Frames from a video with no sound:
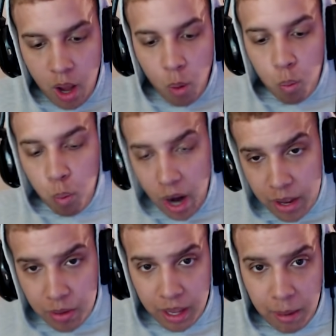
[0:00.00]
Why
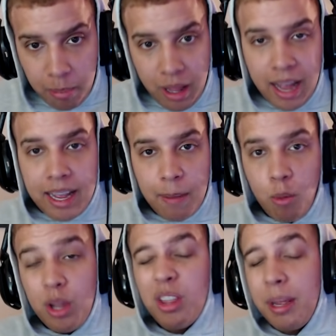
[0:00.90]
you think Black Ops?
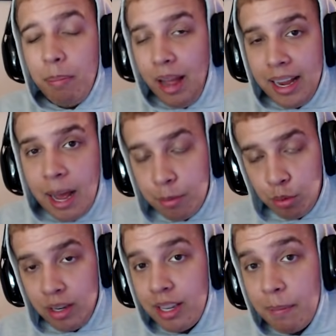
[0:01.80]
What do you think Black Ops
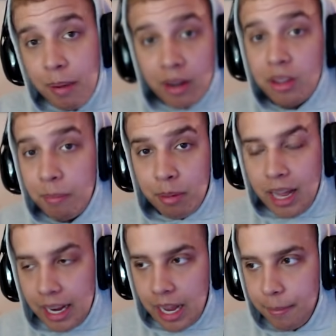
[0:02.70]
3 did better than
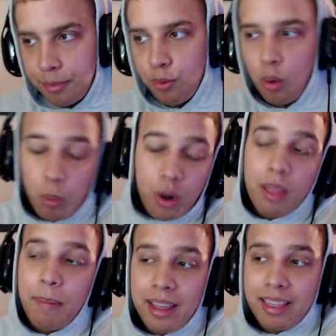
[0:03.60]
Black Ops 4? One of
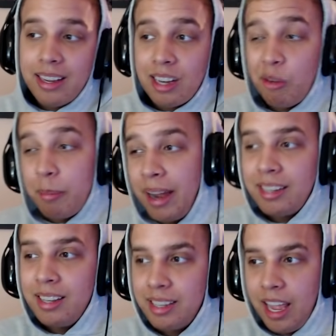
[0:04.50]
the main things coming back
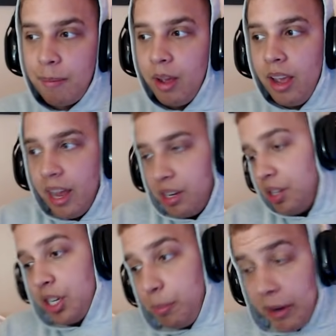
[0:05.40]
to this game and
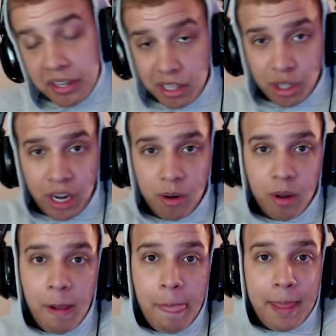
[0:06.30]
just experience in
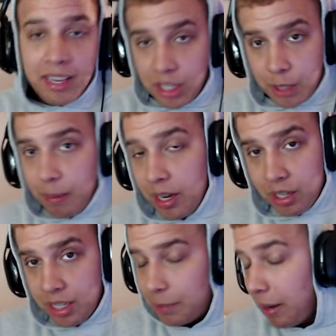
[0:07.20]
general is a specialist.